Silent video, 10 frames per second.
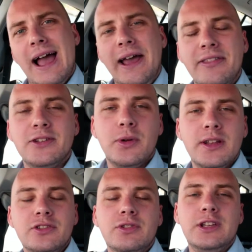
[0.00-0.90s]
this one
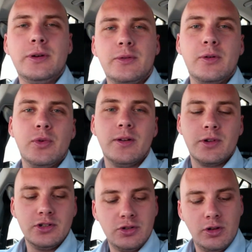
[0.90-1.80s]
is a really quick one where I'm
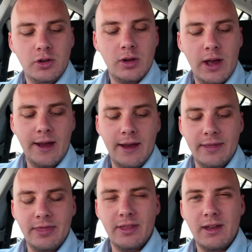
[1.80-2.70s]
going to show you
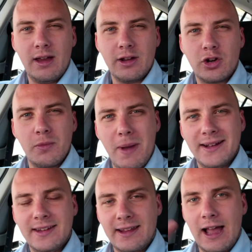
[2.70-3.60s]

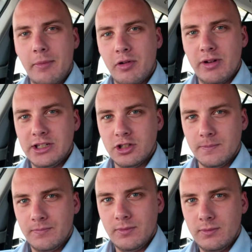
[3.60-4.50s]
chromatic aberration,
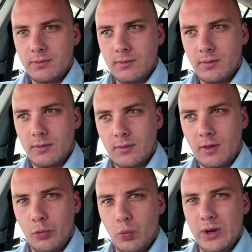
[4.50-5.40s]

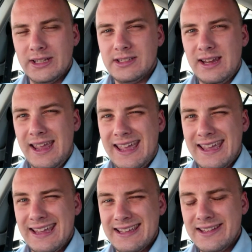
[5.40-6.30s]
which
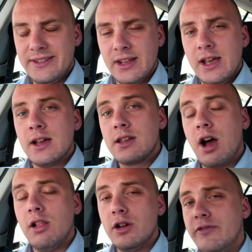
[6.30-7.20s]
is
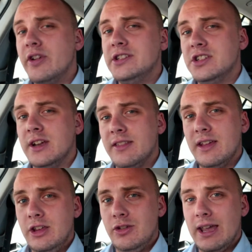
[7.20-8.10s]
colour fringing
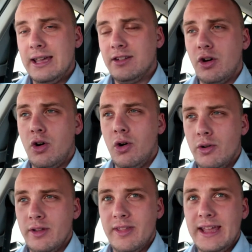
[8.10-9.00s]
that you get
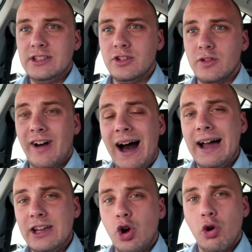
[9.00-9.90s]
on the edges of
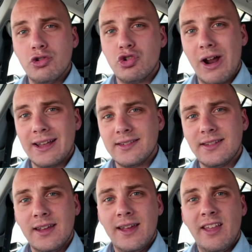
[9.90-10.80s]
high
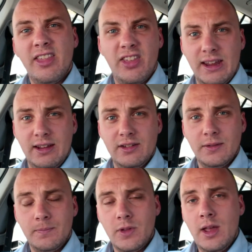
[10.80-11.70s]
contrast things.
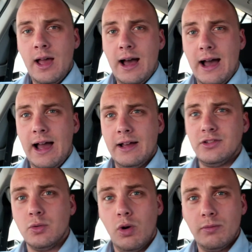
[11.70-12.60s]

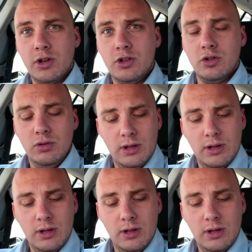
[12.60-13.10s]
So what I'm going to do